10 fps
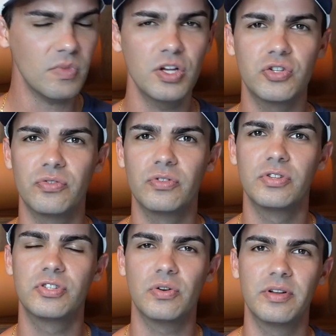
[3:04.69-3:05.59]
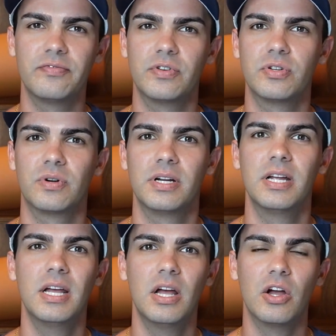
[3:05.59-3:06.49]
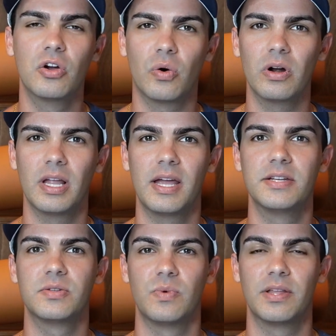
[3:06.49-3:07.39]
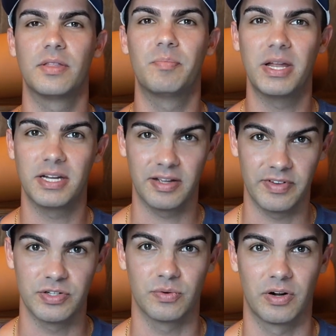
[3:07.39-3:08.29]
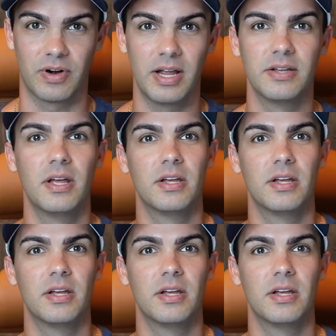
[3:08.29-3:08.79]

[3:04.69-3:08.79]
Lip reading: So the sold inventory correlates with the pending inventory, right?